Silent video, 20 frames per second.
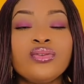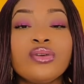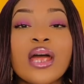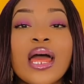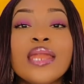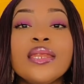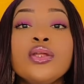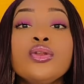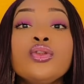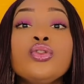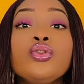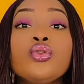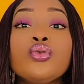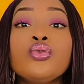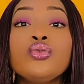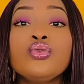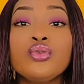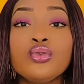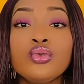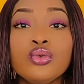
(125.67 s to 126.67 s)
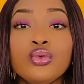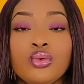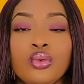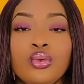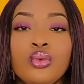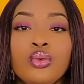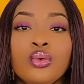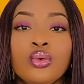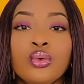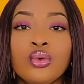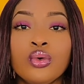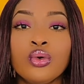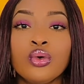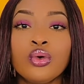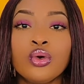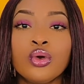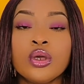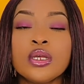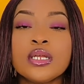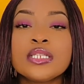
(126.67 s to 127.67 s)
running through
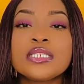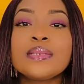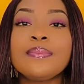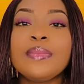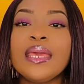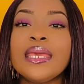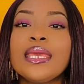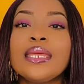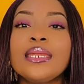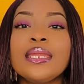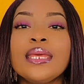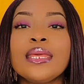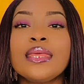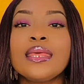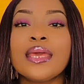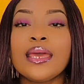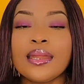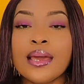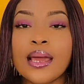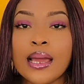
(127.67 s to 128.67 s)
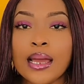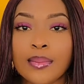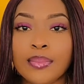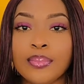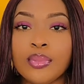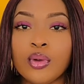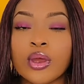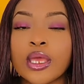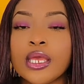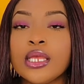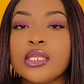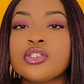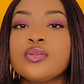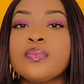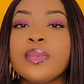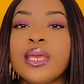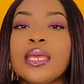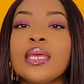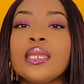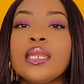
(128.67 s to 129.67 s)
to making it get up, okay, to
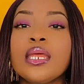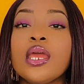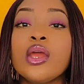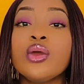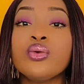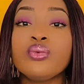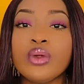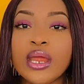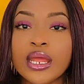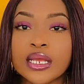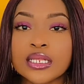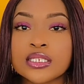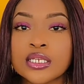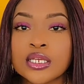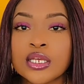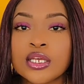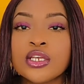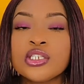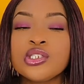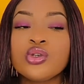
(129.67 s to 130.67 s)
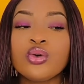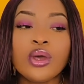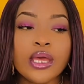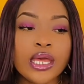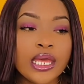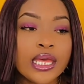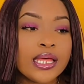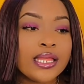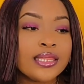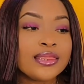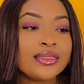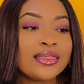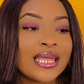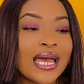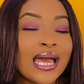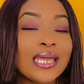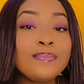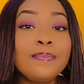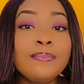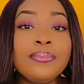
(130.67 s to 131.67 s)
making it erect. So
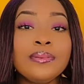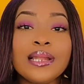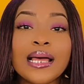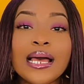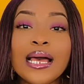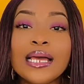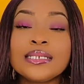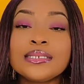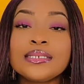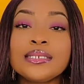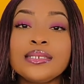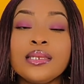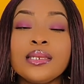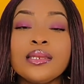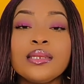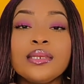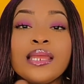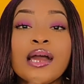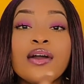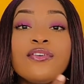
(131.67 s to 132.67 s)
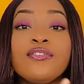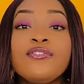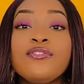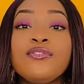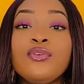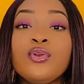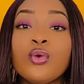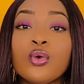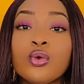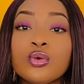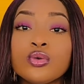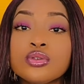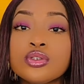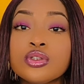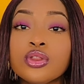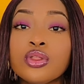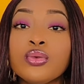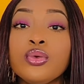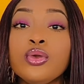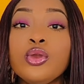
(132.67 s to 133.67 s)
that blood that flows
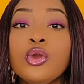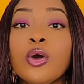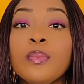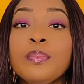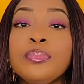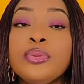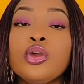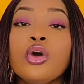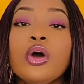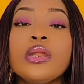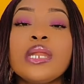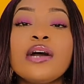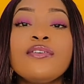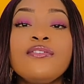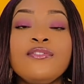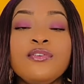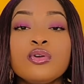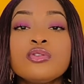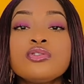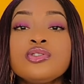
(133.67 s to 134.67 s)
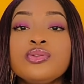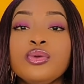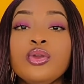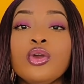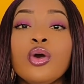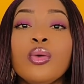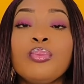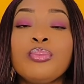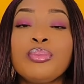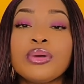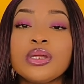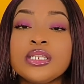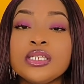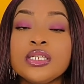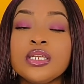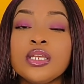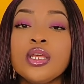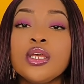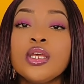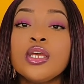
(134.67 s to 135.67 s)
through your pee or that flows through your
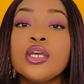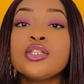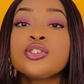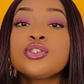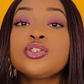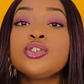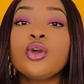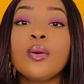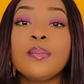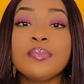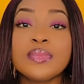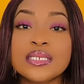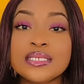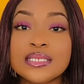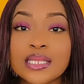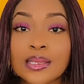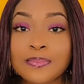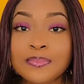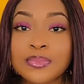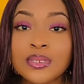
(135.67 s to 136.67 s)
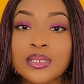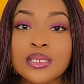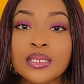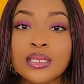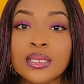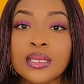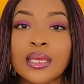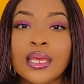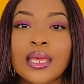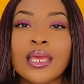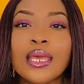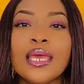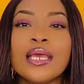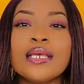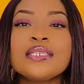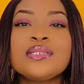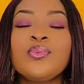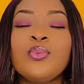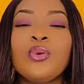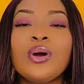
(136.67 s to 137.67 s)
body to your Mr. P
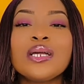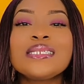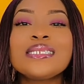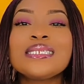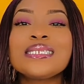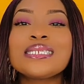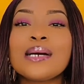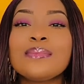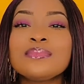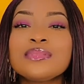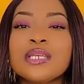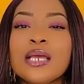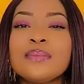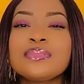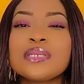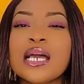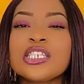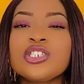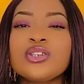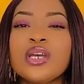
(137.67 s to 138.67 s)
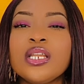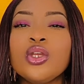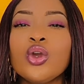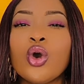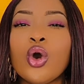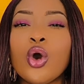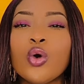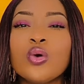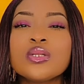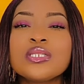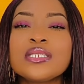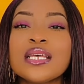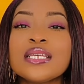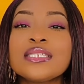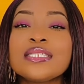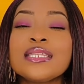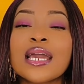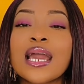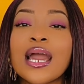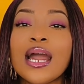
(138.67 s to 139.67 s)
is what sometimes actually alters
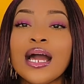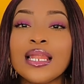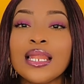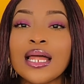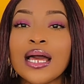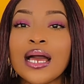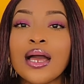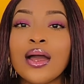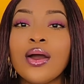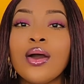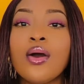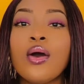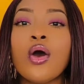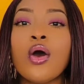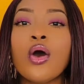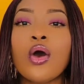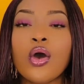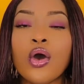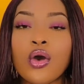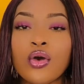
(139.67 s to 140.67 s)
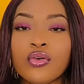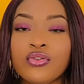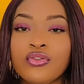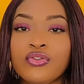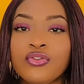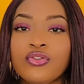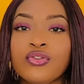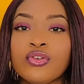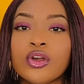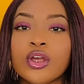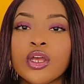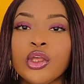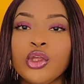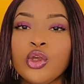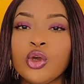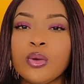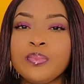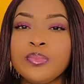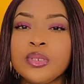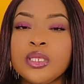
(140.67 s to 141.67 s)
the color of
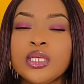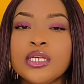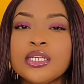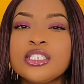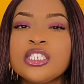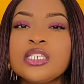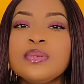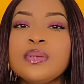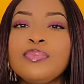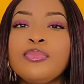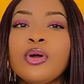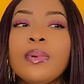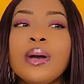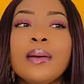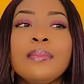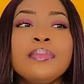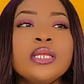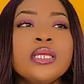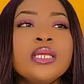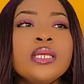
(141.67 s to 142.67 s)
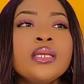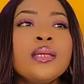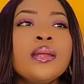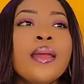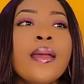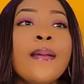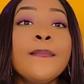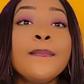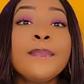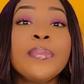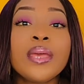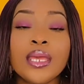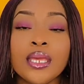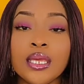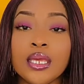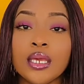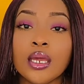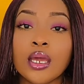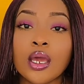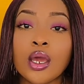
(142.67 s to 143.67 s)
your pee to be probably
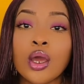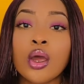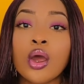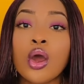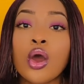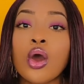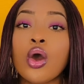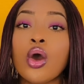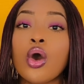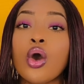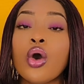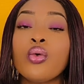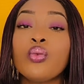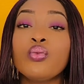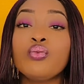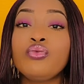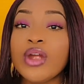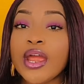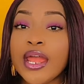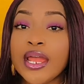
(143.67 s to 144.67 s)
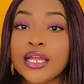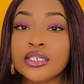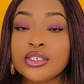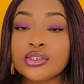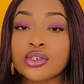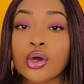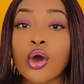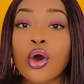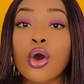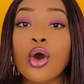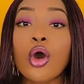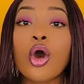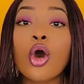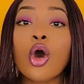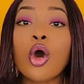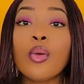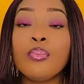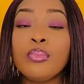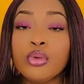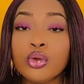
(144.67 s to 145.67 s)
pink, red,
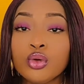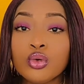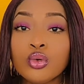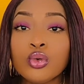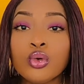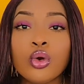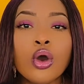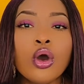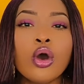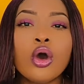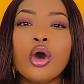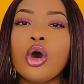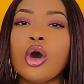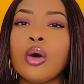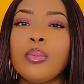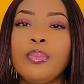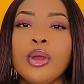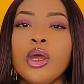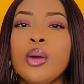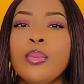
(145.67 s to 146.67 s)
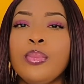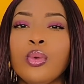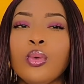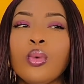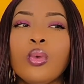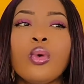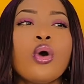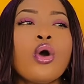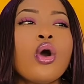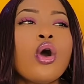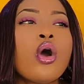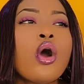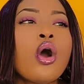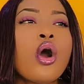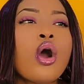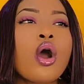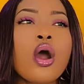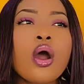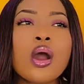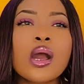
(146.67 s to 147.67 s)
or blue, or purple.
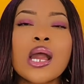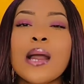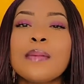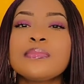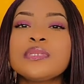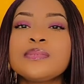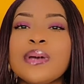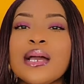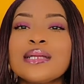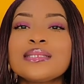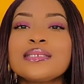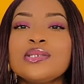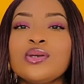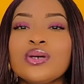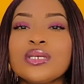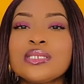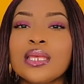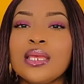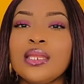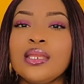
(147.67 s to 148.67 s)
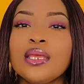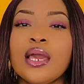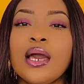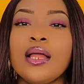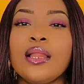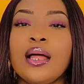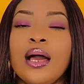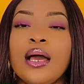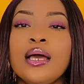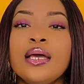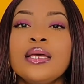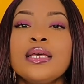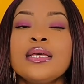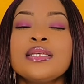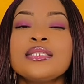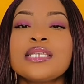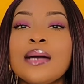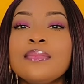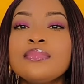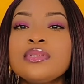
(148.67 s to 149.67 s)
All comes back to your skin color.
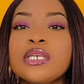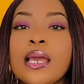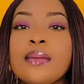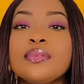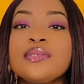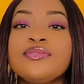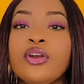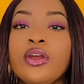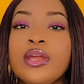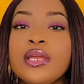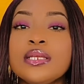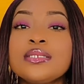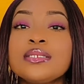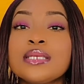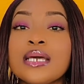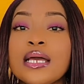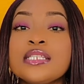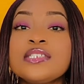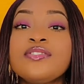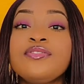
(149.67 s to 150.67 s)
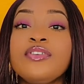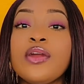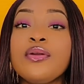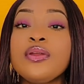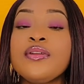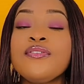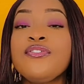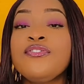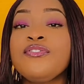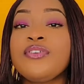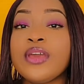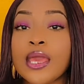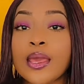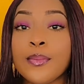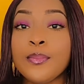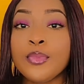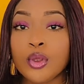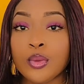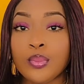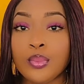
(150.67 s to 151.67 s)
Sometimes, for instance, very fair
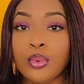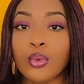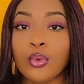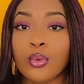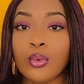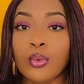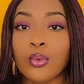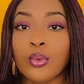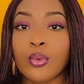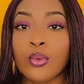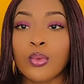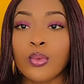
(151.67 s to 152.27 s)
people,